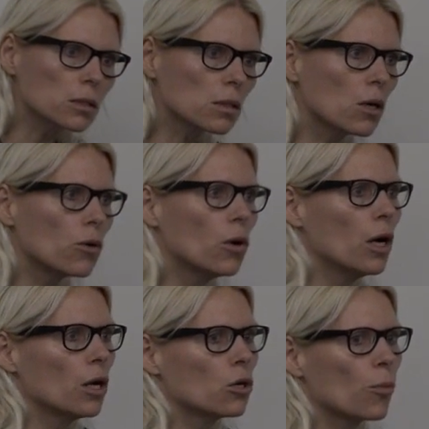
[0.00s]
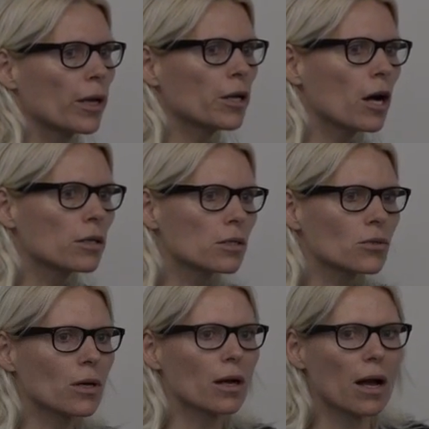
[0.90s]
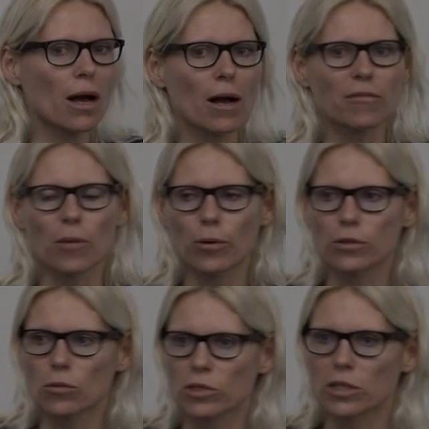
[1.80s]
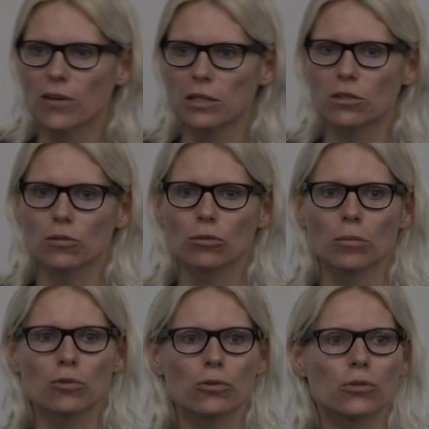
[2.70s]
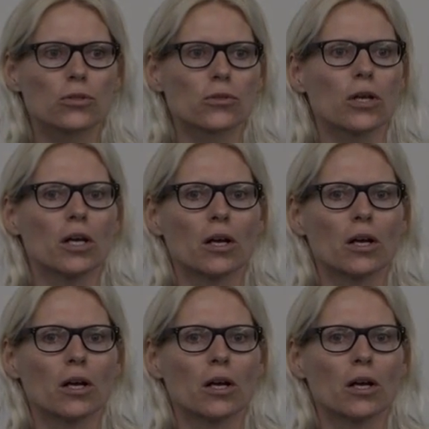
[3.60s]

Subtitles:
So you may not have a person with Savant syndrome who is